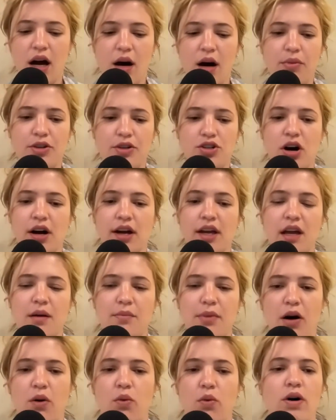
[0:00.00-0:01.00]
but talking
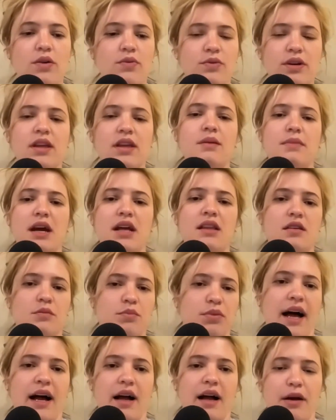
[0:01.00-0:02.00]
about what really made the
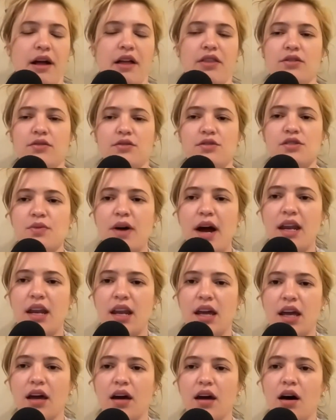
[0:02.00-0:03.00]
Black Panthers
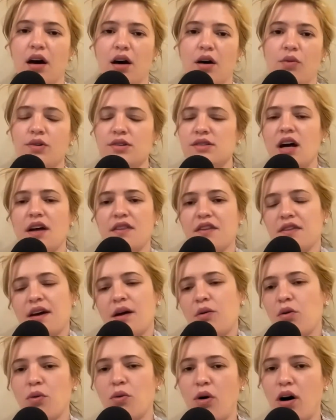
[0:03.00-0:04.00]
threatening was not that
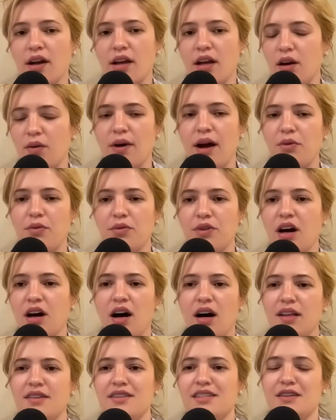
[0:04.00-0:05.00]
they were walking around with
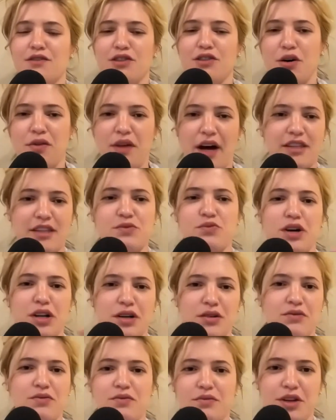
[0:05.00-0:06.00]
guns, even though that's
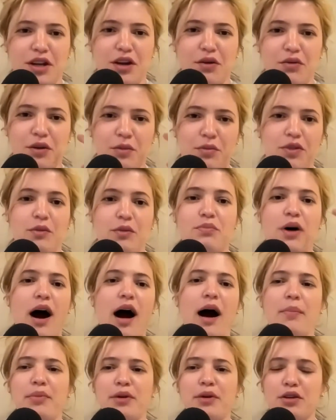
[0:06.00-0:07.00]
what the
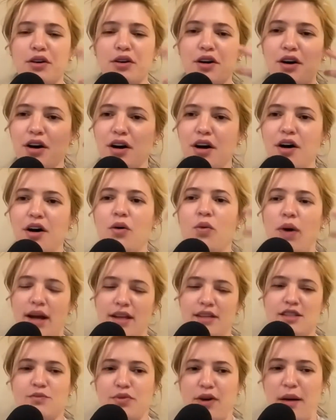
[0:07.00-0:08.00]
popular
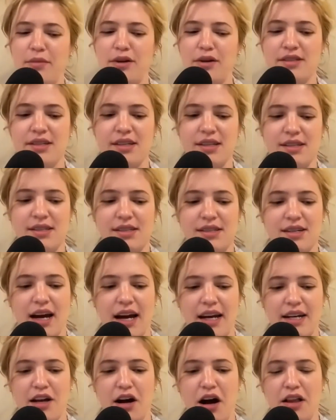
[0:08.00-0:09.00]
white supremacist
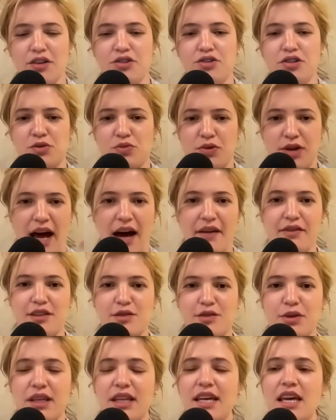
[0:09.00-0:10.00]
ideologies would have
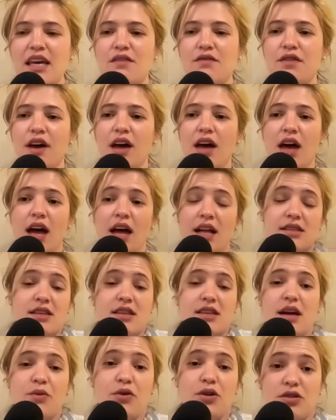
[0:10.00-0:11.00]
us believe. It's
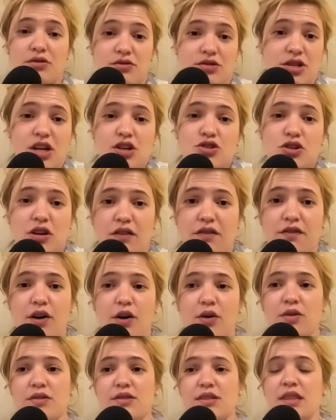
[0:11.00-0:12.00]
that they were teaching
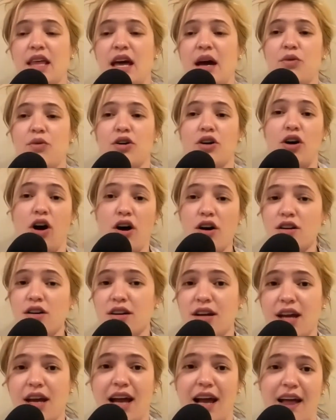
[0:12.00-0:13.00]
folks and they were
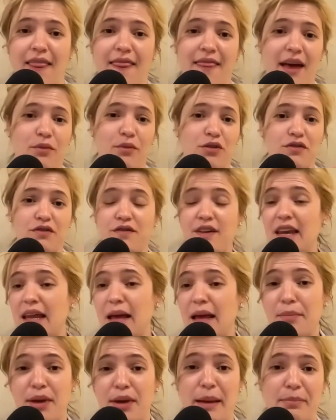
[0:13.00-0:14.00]
gardening and they were
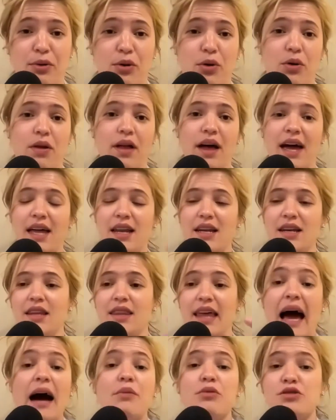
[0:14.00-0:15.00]
feeding people, and
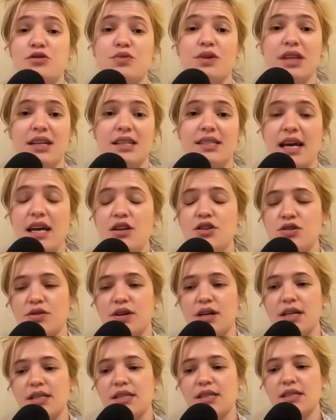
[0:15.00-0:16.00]
that was really
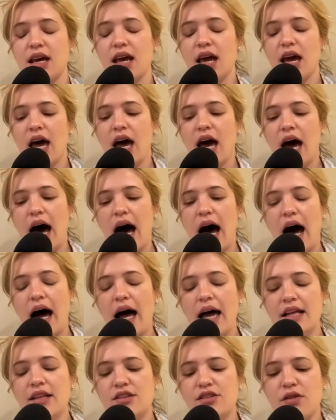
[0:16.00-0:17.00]
dangerous.
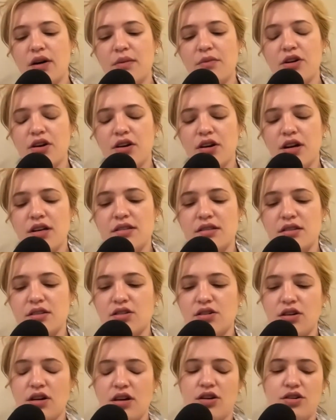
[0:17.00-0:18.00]
And so I'm curious,
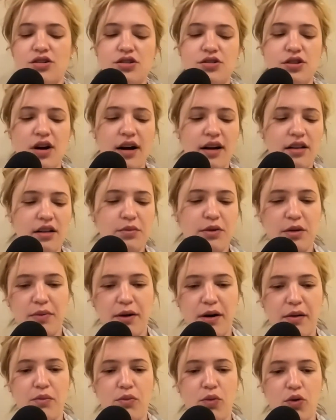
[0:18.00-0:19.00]
could you talk a little
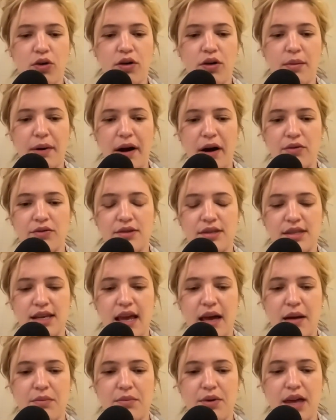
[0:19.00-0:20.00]
bit more about
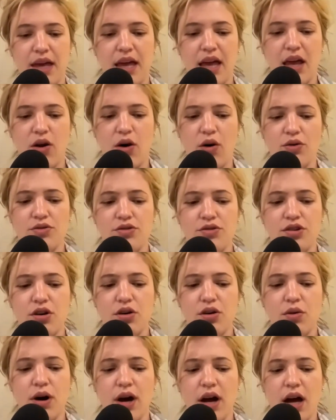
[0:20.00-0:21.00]
CMB, and
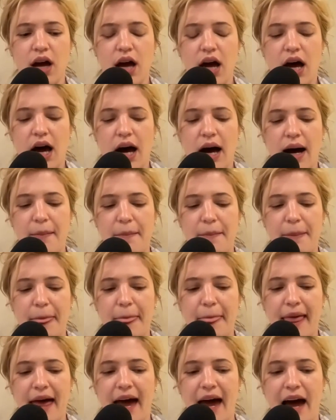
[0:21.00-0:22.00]
also
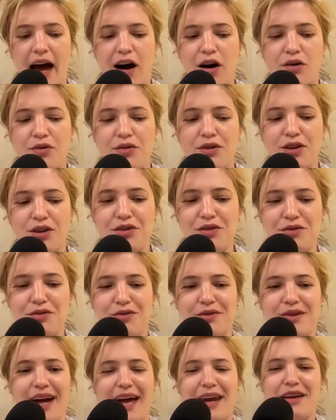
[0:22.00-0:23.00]
how
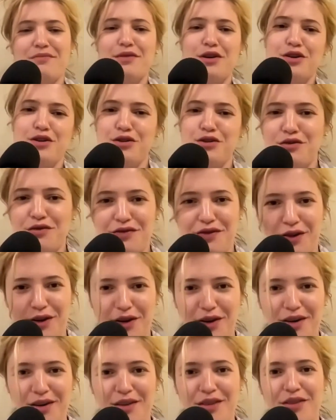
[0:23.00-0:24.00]
you kind of
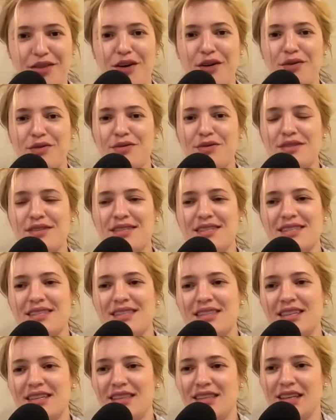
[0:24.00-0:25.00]
maneuver
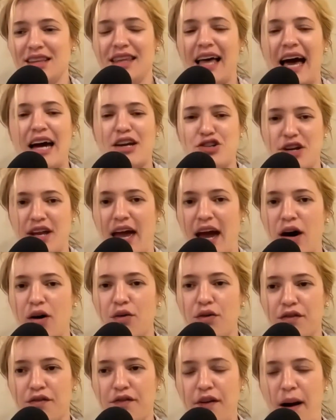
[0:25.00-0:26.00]
the lashing
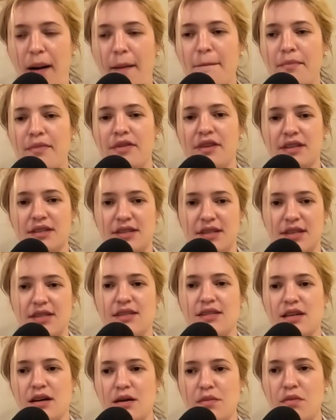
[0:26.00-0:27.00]
out from the
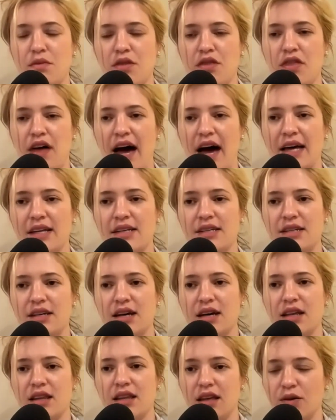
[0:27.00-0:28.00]
system
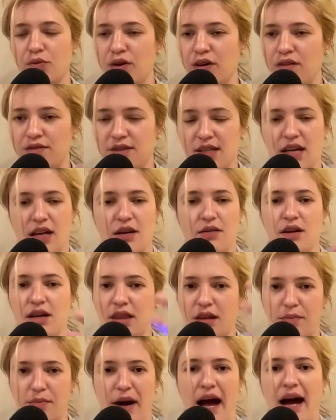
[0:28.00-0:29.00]
that we've seen
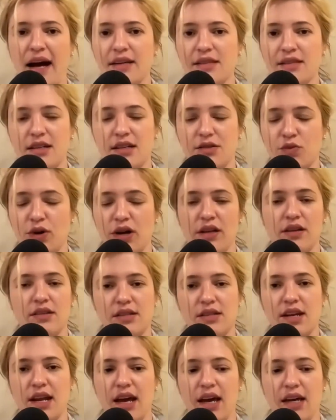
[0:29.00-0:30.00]
in the past as well as
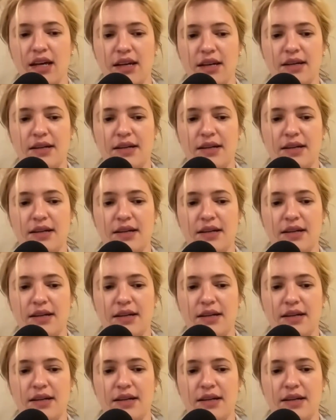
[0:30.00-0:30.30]
today?